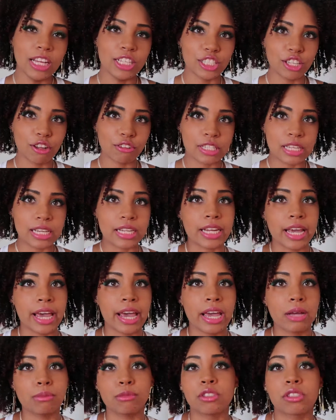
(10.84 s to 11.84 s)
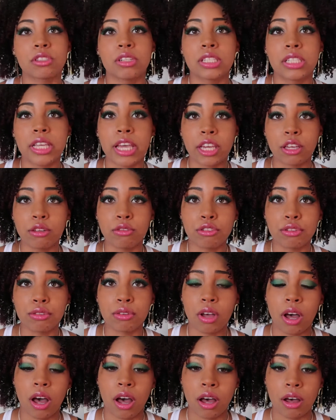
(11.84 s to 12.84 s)
So today I'm just going to take you
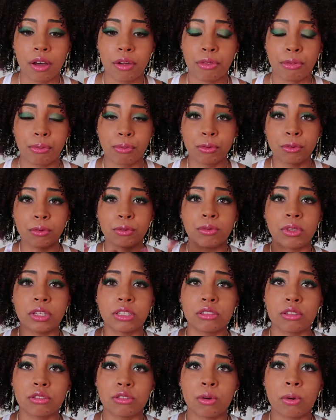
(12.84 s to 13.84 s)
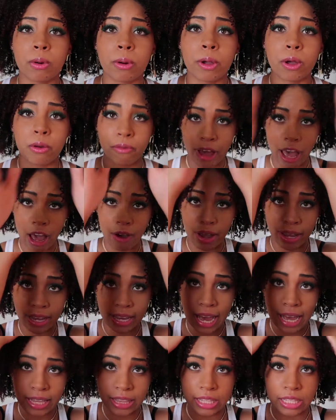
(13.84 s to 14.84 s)
through this tutorial of how I
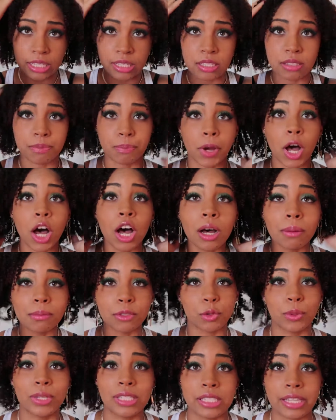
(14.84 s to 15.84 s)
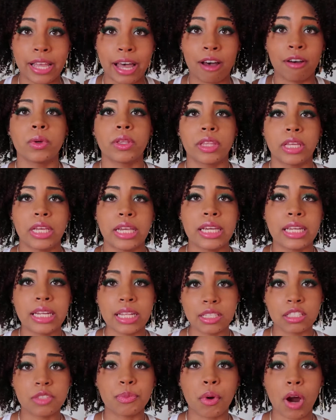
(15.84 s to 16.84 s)
got this bomb twist out with
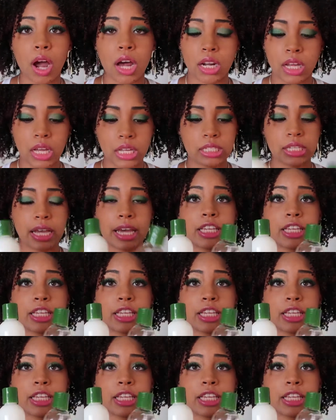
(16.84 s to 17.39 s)
Eden's products.